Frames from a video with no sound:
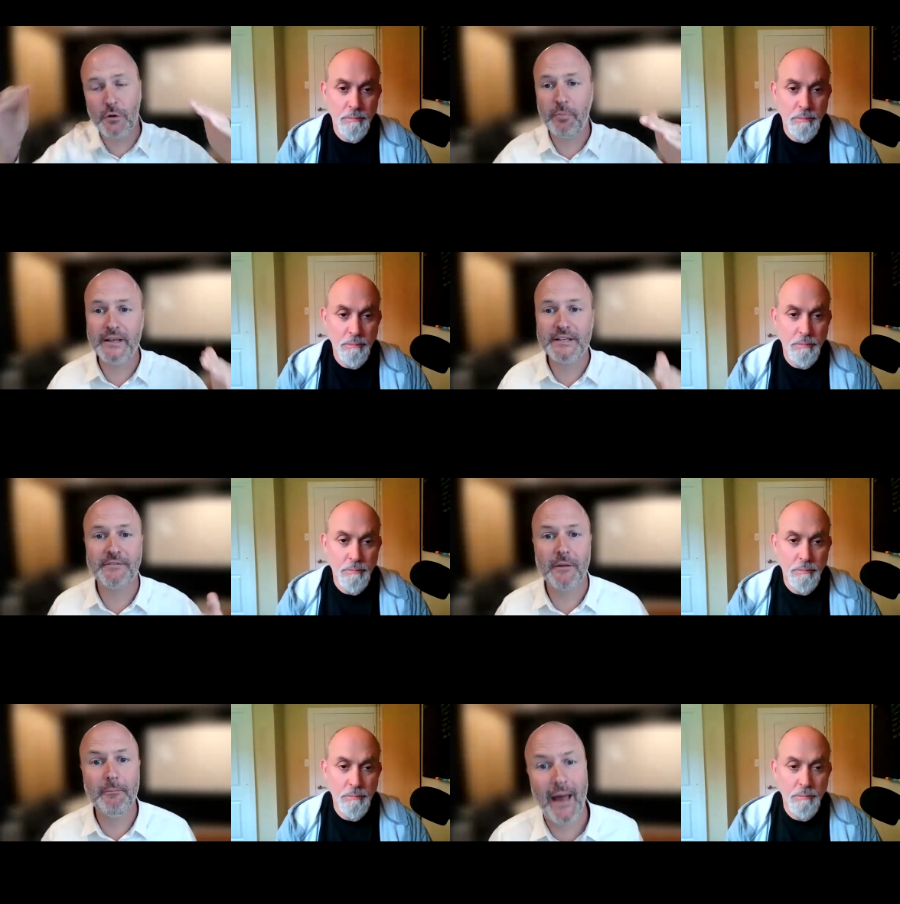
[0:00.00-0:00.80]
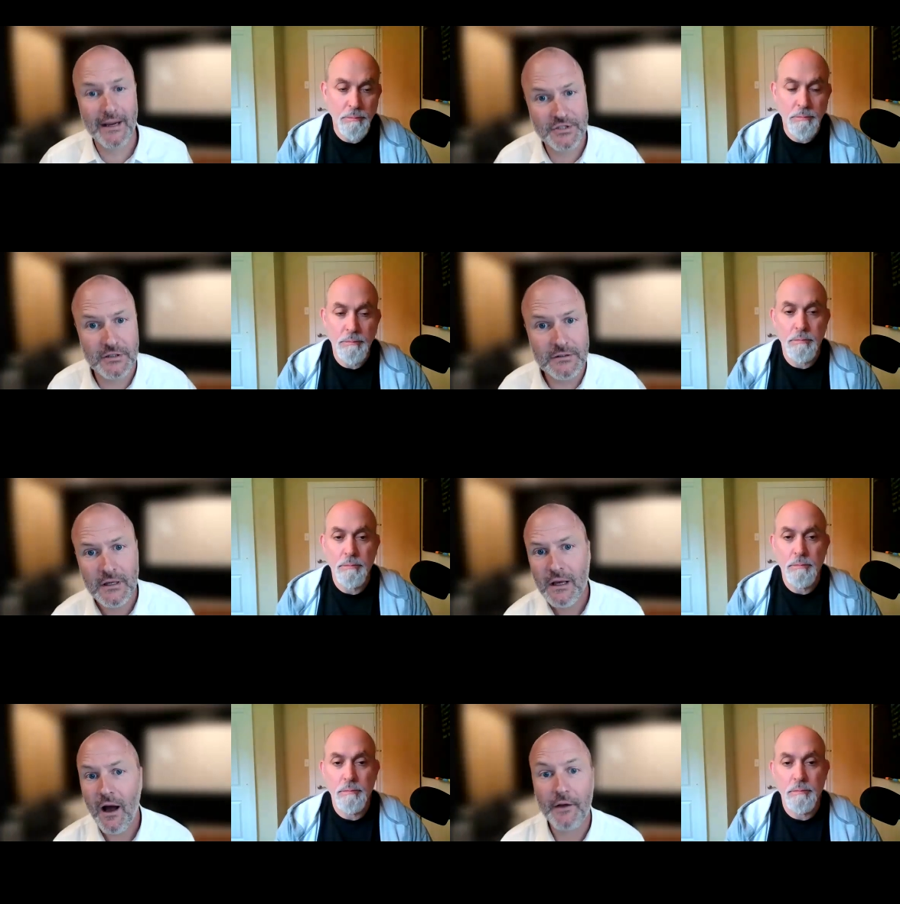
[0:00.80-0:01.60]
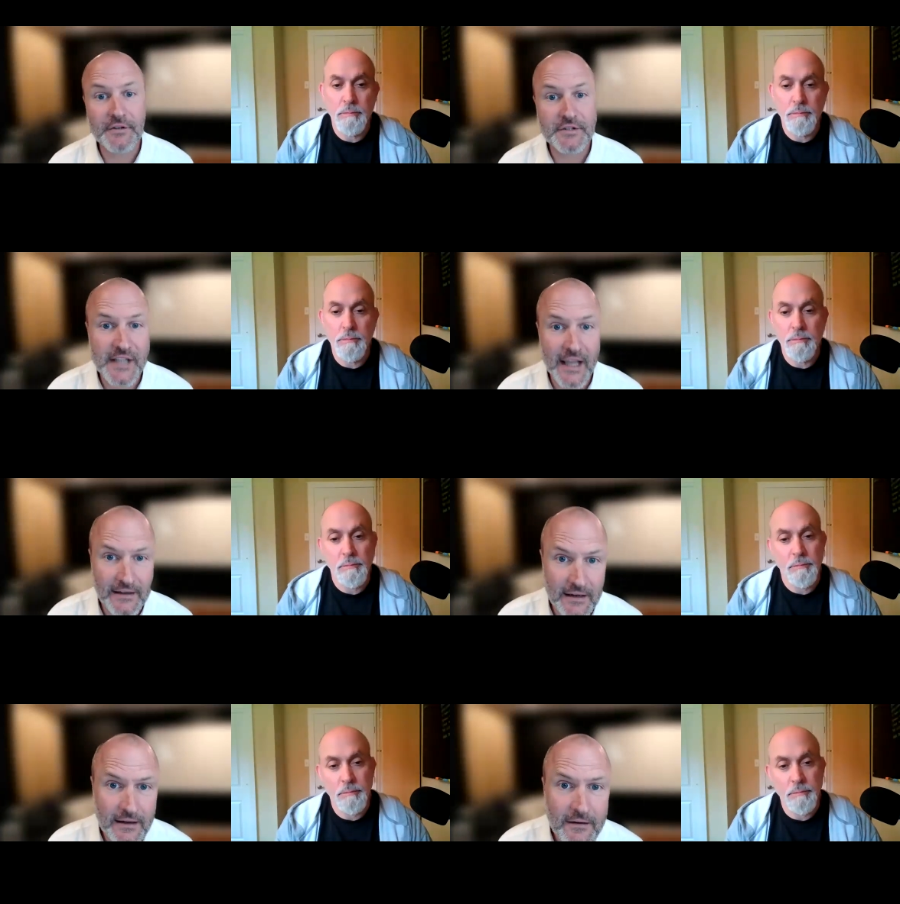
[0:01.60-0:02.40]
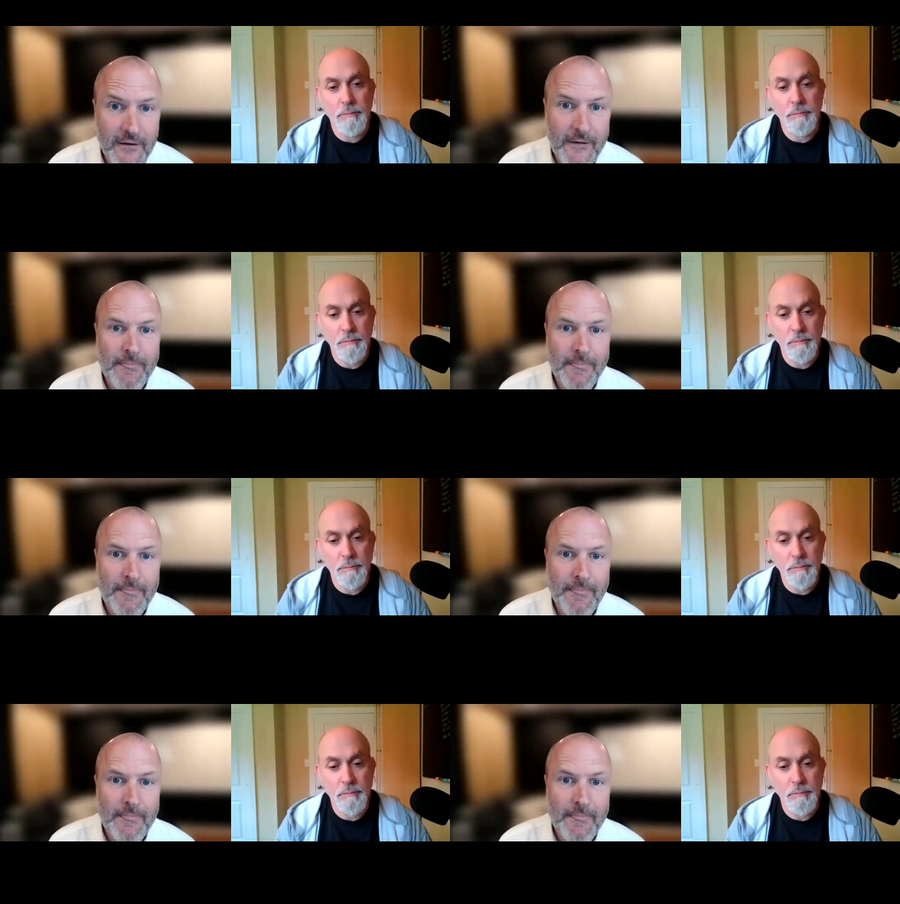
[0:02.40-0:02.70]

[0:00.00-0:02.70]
Speaker 1: a place of compassion, understanding,